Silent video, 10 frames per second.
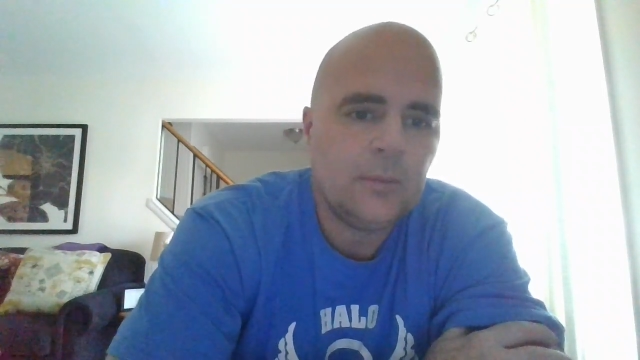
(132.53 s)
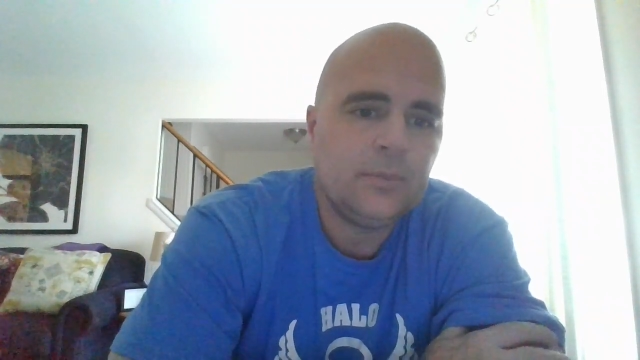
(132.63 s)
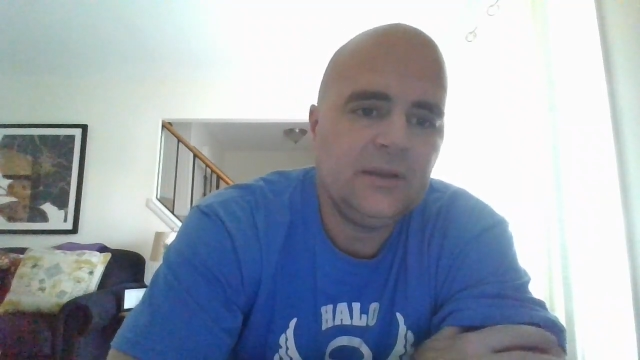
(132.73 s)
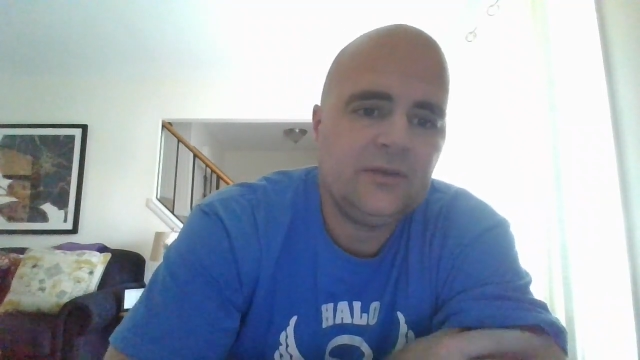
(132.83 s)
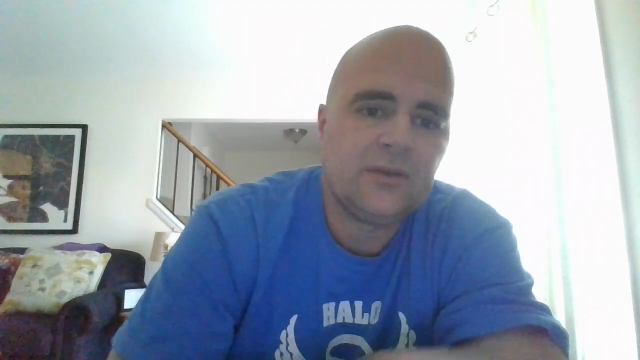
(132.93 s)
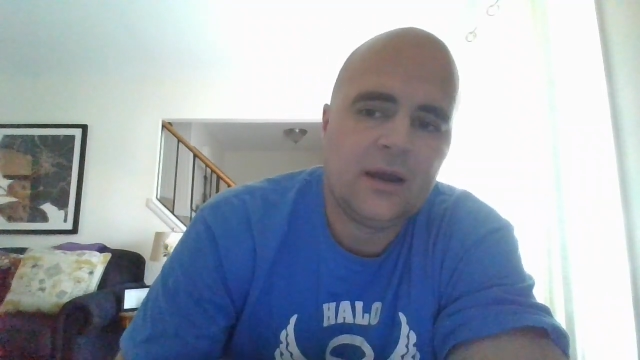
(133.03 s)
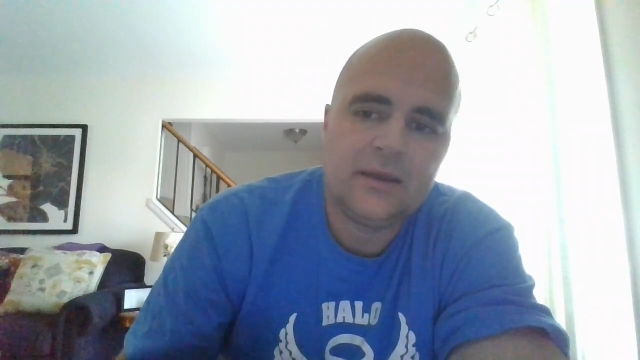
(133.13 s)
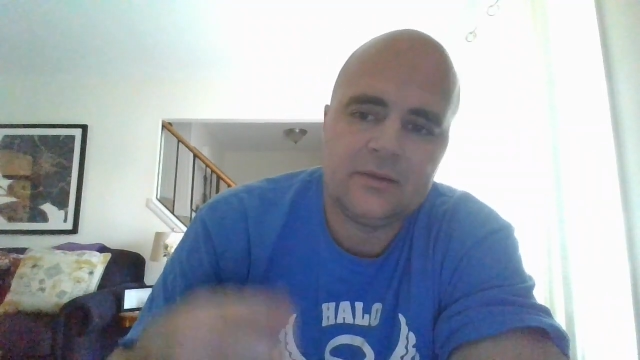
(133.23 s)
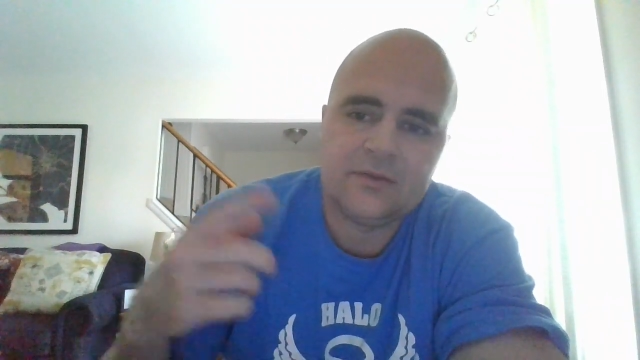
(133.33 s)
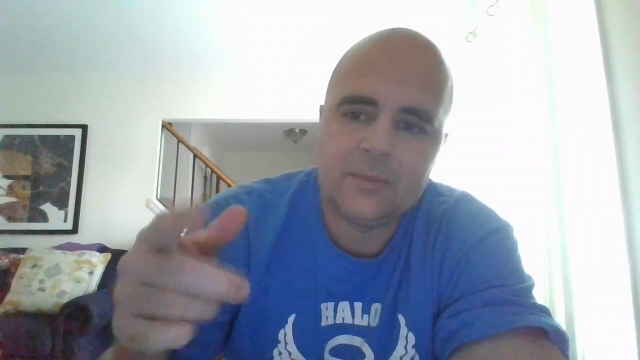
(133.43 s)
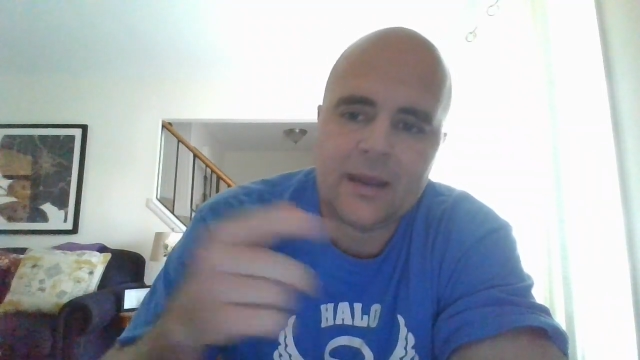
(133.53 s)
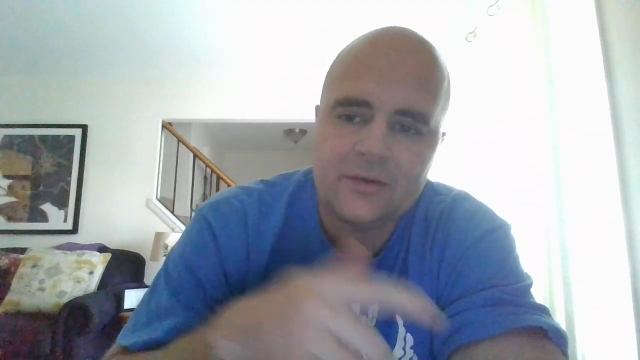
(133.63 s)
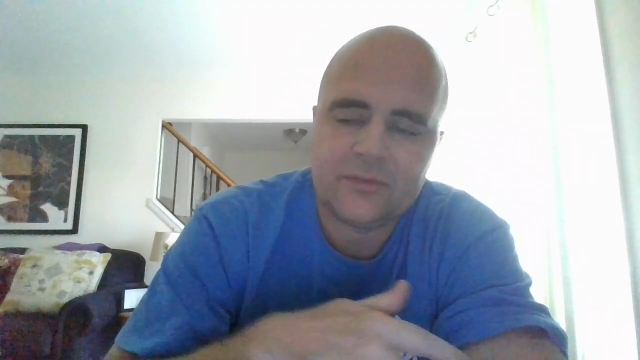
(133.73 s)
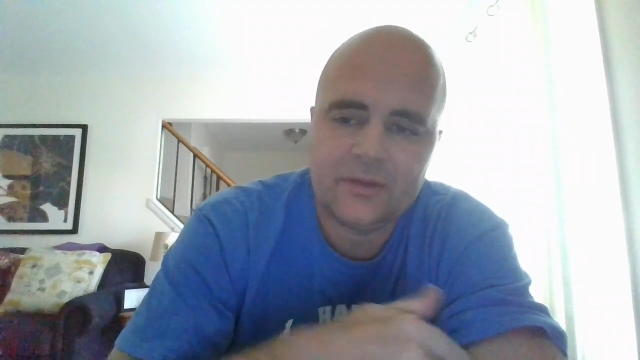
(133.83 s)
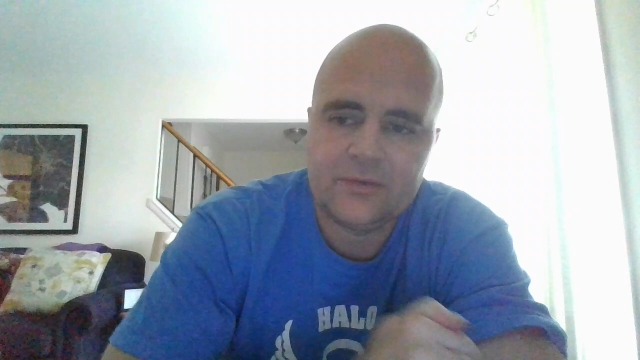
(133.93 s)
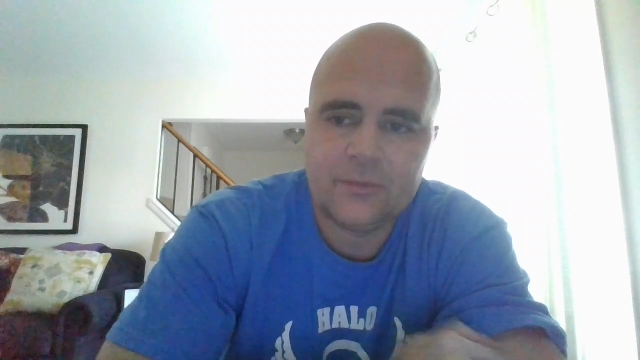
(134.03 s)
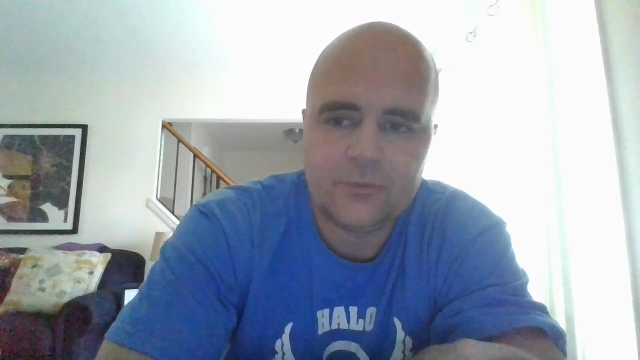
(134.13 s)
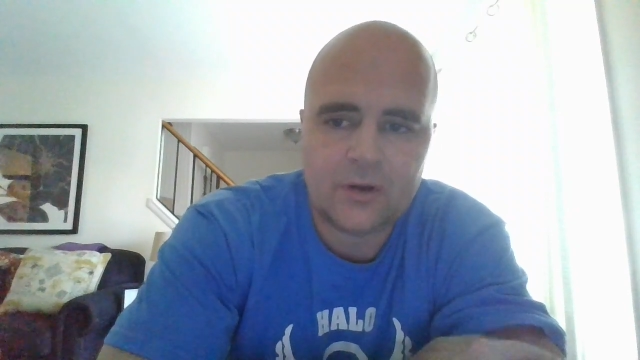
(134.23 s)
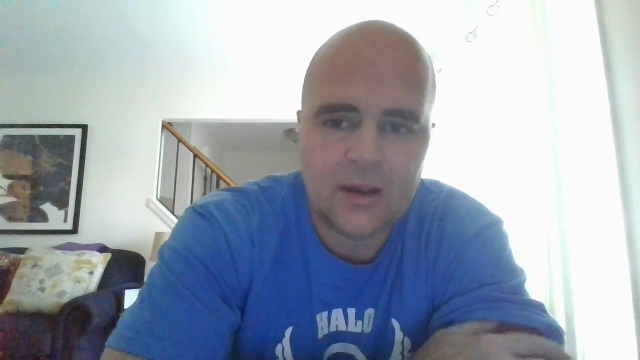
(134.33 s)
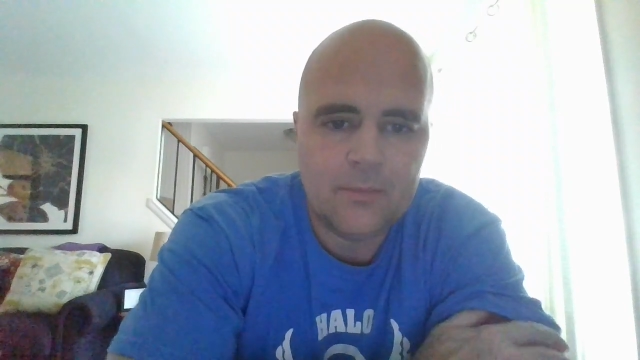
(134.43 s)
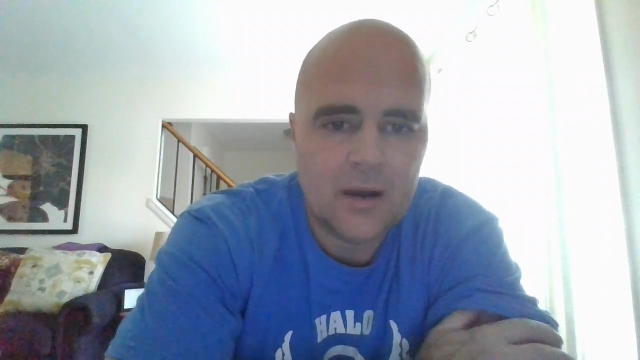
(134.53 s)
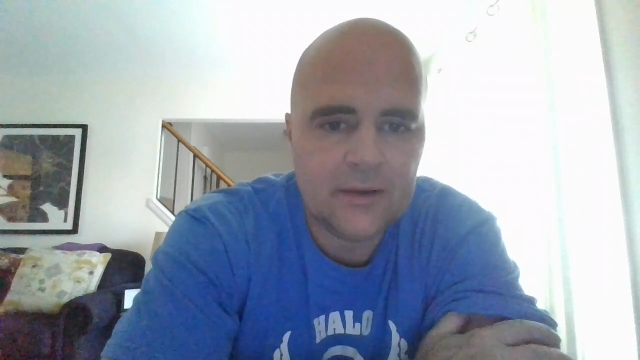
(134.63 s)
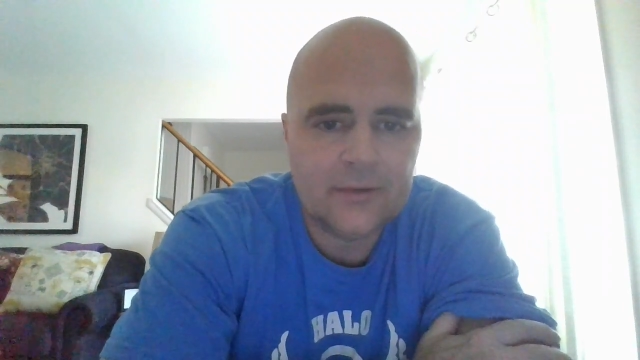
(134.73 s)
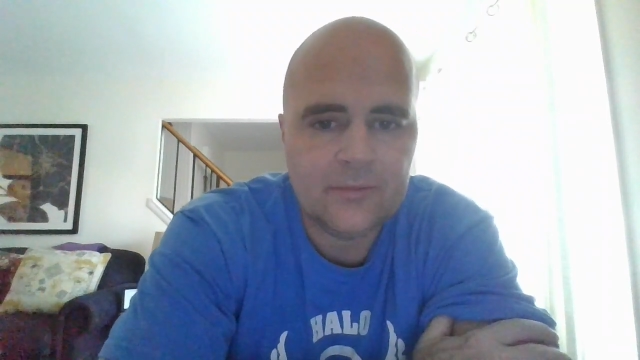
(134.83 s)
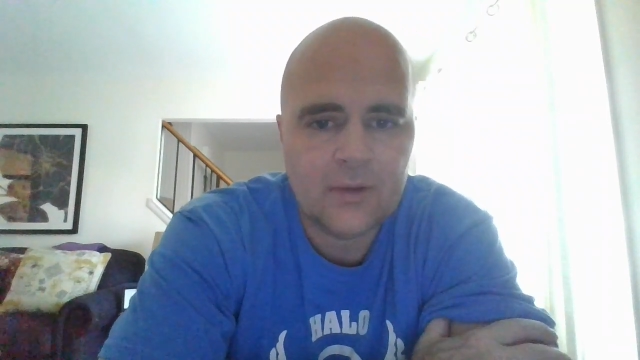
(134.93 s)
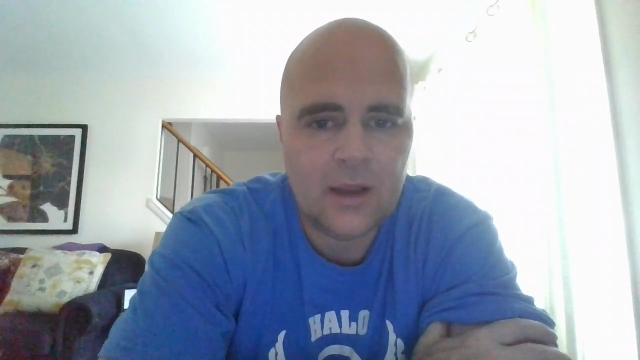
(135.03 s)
please like and smash that subscribe button.